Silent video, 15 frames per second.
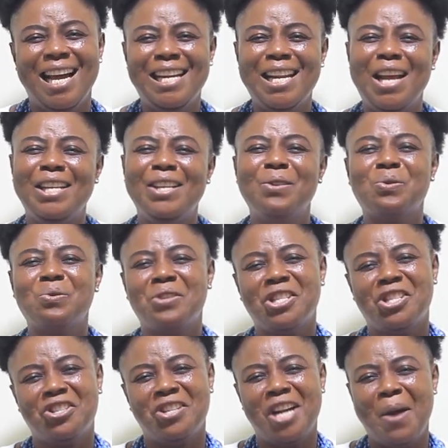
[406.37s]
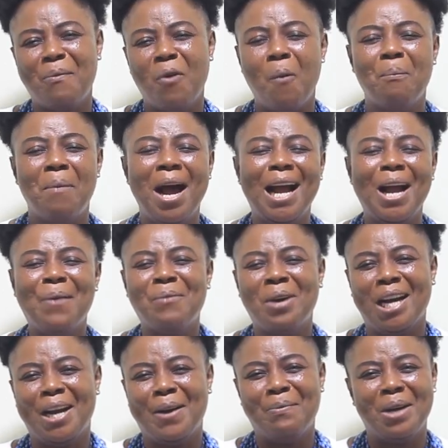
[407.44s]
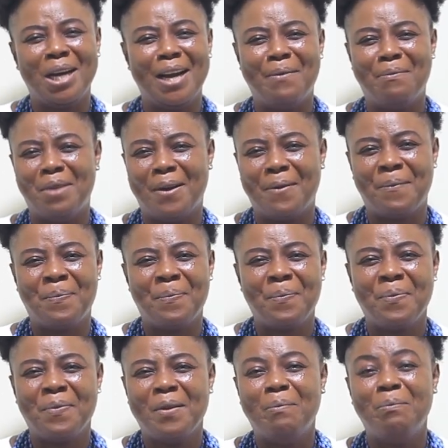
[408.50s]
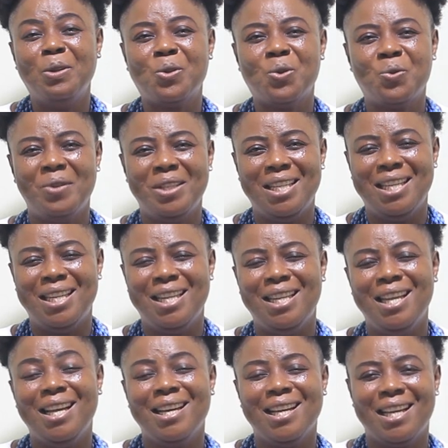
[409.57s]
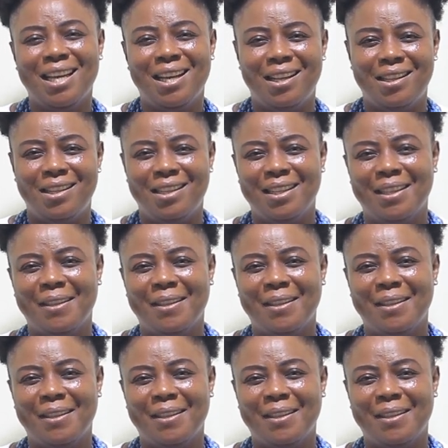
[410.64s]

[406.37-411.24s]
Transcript: Not used to shram or back, come. My sweet little girl.